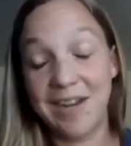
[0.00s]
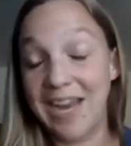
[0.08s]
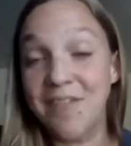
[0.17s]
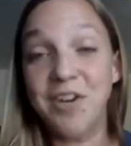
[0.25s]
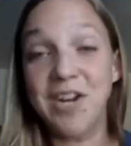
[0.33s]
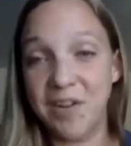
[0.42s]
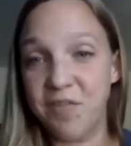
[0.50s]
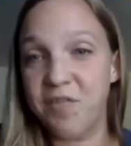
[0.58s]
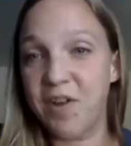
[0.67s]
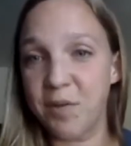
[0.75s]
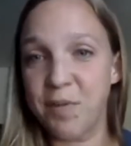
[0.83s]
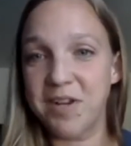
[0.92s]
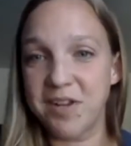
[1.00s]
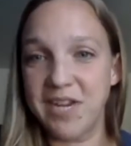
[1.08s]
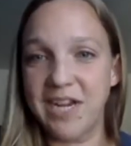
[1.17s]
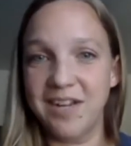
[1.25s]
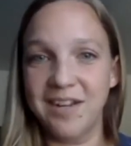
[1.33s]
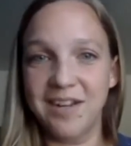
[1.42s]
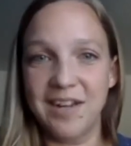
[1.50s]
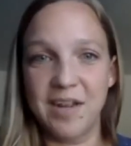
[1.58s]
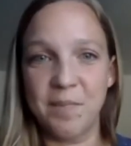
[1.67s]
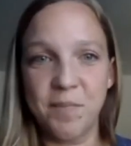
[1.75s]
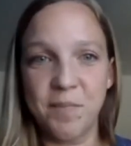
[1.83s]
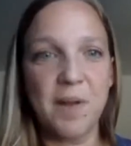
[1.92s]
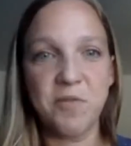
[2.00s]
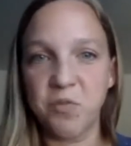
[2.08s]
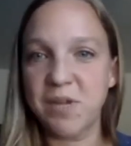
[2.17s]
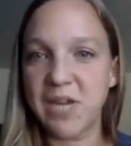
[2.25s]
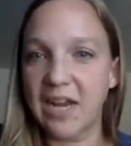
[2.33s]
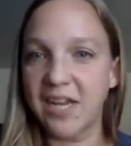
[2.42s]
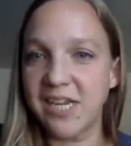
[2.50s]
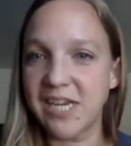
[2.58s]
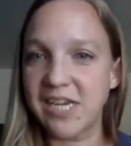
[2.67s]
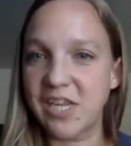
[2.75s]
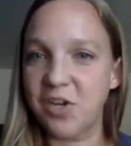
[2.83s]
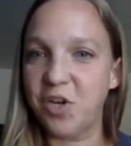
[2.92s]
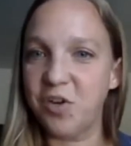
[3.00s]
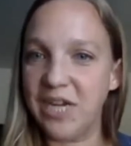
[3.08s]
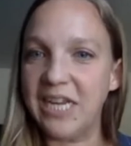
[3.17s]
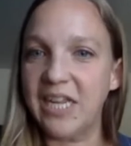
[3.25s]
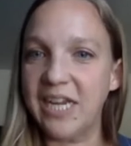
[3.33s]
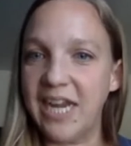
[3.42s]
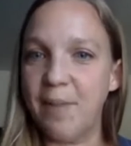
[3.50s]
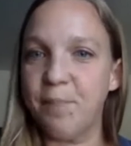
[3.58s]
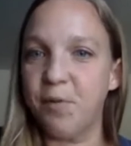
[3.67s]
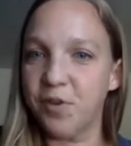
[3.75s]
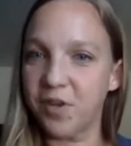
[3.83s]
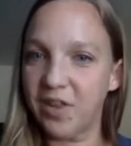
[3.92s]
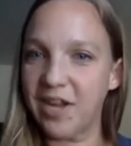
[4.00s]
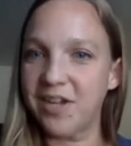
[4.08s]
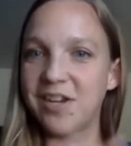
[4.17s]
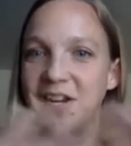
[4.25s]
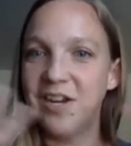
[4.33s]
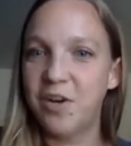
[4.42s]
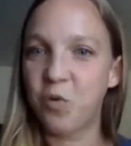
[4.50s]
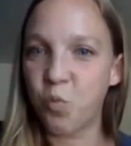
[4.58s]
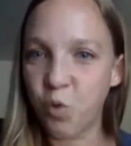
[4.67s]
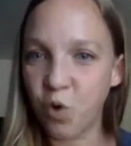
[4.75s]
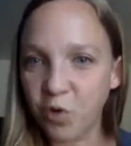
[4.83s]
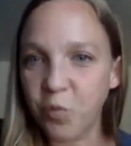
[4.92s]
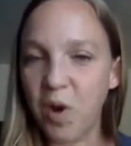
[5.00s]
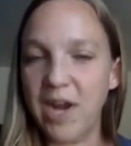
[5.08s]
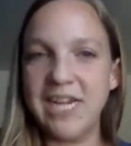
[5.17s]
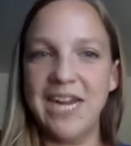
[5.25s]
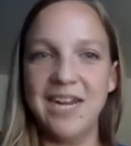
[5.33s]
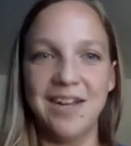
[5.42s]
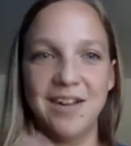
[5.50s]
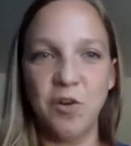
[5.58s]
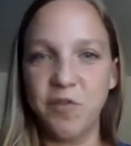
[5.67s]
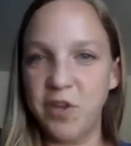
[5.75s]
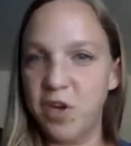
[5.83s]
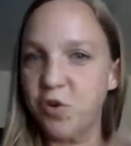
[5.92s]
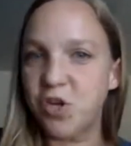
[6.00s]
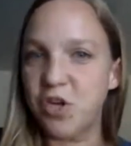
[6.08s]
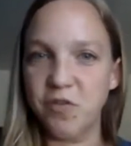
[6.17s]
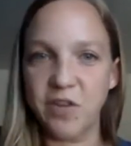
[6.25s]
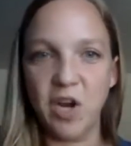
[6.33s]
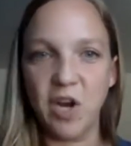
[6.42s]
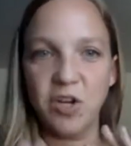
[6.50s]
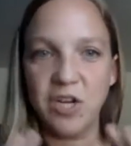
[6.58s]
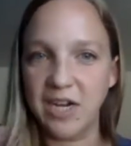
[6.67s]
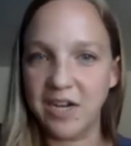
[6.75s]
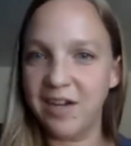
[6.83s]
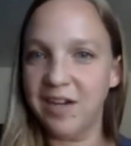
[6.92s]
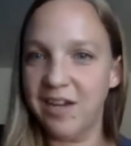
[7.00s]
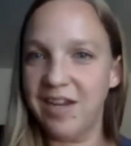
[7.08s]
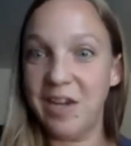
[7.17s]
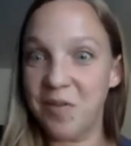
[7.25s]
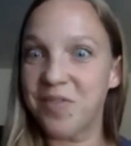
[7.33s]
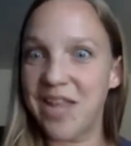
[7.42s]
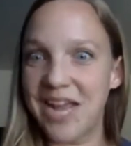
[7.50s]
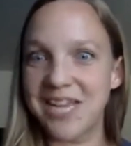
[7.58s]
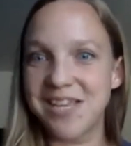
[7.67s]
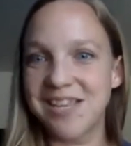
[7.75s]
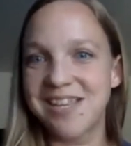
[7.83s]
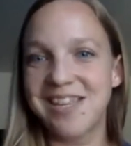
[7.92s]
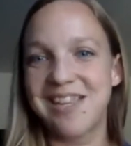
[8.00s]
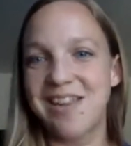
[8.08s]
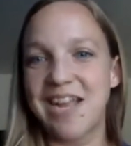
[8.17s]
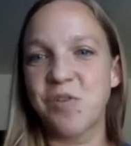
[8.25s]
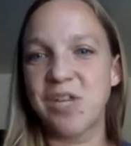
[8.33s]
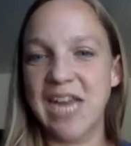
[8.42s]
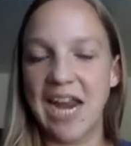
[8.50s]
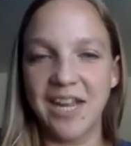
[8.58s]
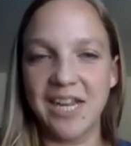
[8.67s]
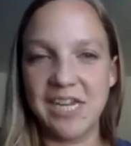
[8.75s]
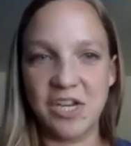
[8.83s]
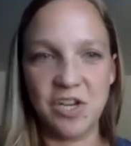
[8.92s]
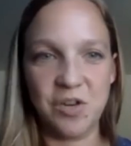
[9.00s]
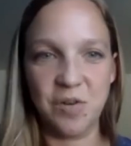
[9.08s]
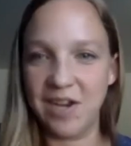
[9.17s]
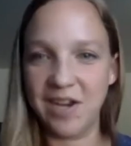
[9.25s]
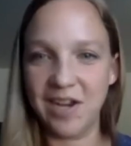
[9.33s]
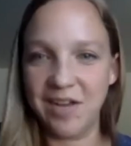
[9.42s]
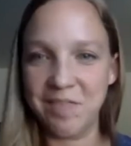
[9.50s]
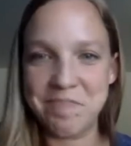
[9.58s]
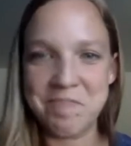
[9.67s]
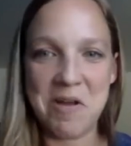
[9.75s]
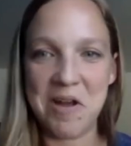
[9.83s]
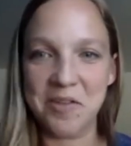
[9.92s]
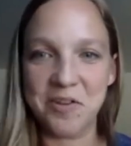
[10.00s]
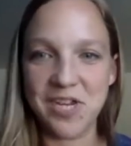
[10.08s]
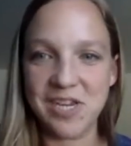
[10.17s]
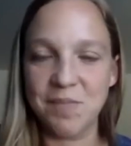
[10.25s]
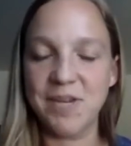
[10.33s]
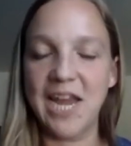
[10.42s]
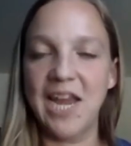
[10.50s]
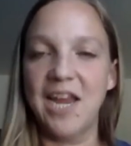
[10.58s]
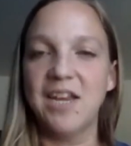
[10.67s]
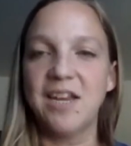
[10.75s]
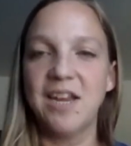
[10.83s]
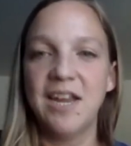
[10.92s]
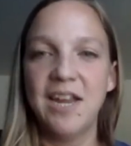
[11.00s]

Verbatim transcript: every kind of environmental data um, comes from satellites because they're uniquely capable to collect worldwide data over the oceans, over the Arctic. You know, that's that's what satellites can do, and, and other systems can't.